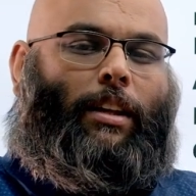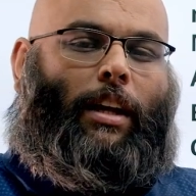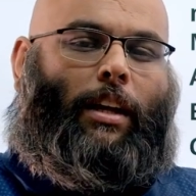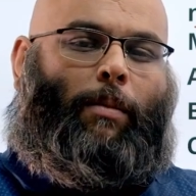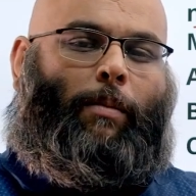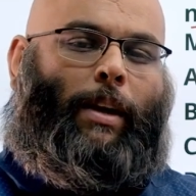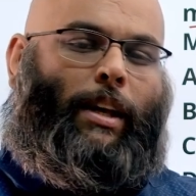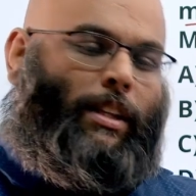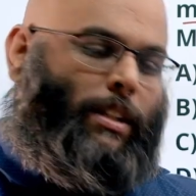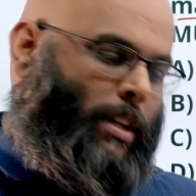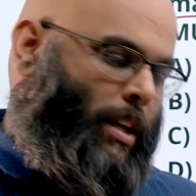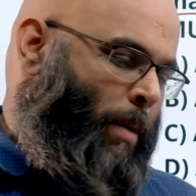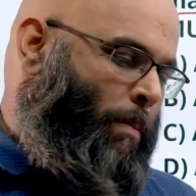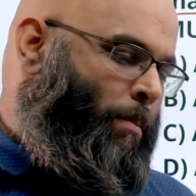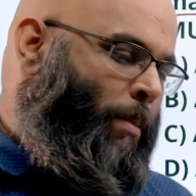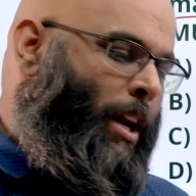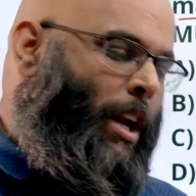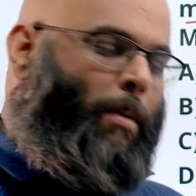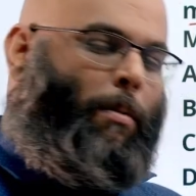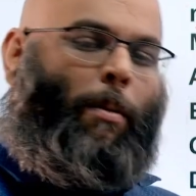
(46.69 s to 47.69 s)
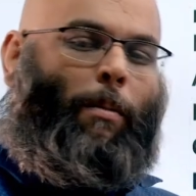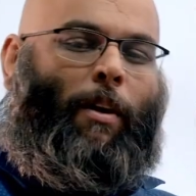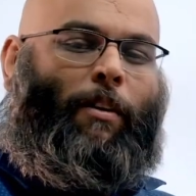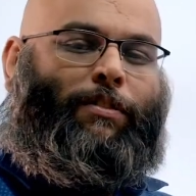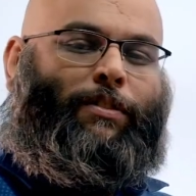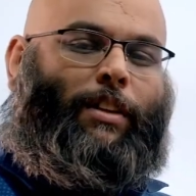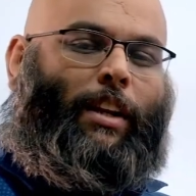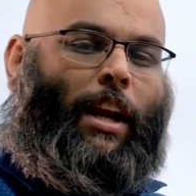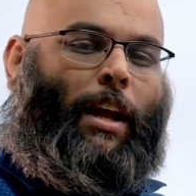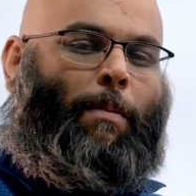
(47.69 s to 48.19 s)
That means a minimum
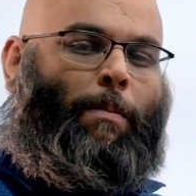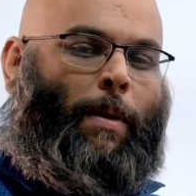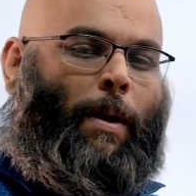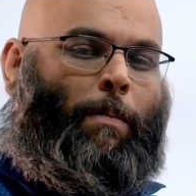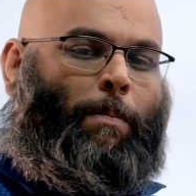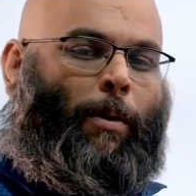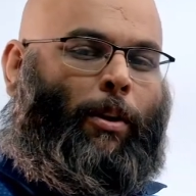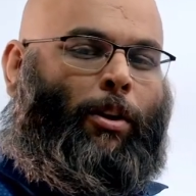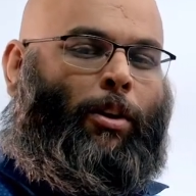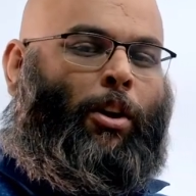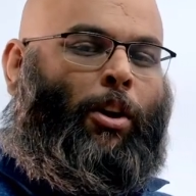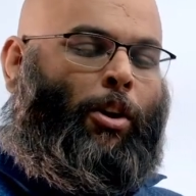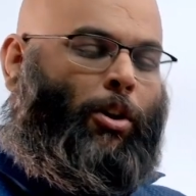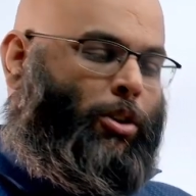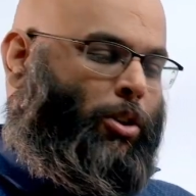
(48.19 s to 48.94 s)
of three people